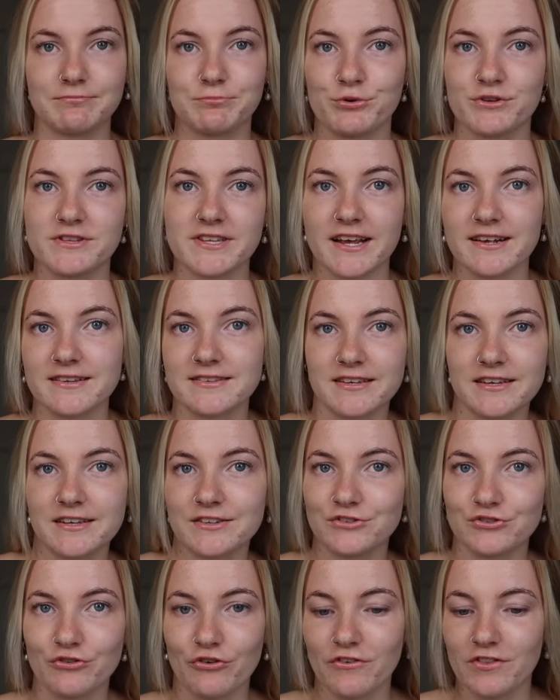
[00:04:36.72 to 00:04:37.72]
protects
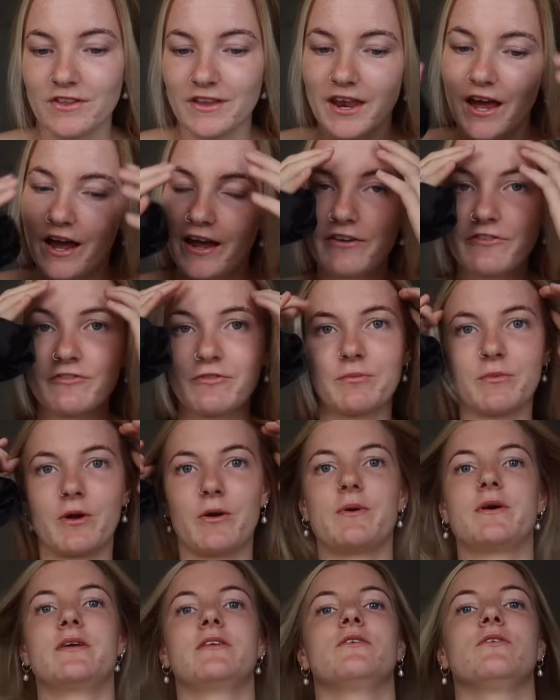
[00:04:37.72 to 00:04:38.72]
it during the night from
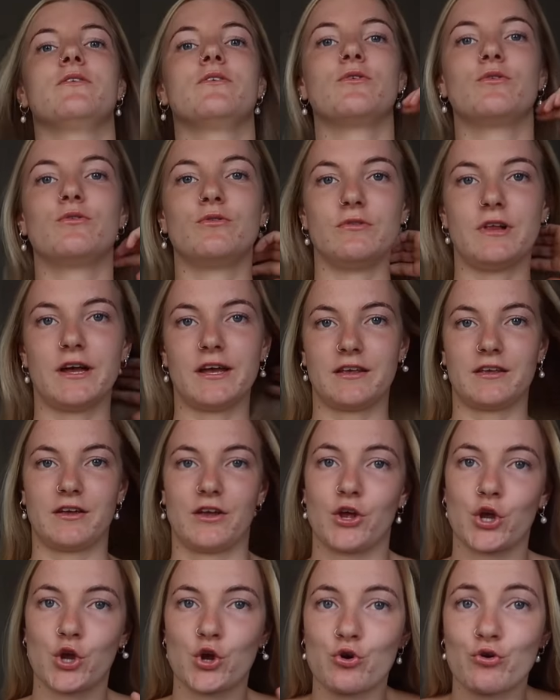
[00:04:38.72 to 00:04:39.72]
going all like
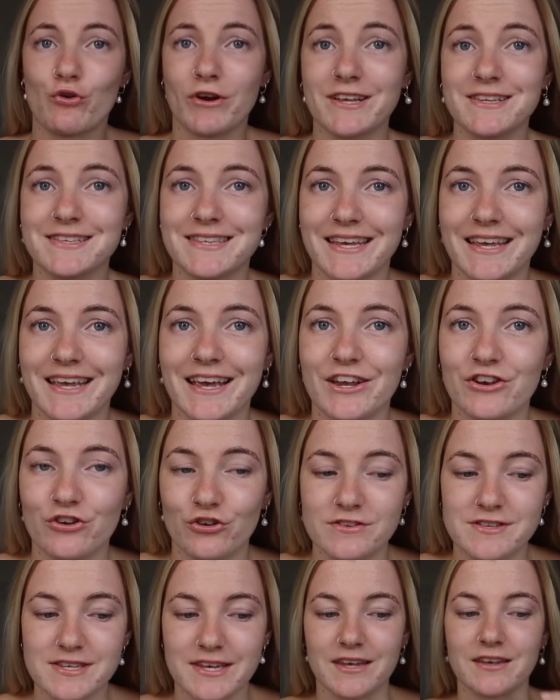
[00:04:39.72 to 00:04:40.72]
crazy and
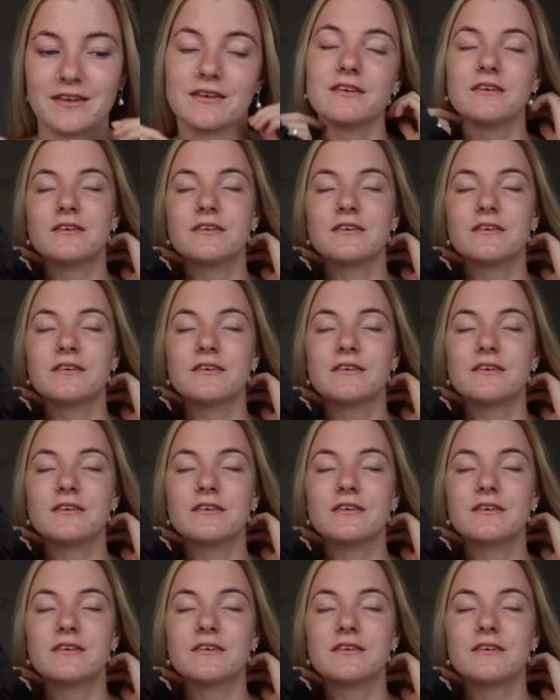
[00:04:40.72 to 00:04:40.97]
knotty.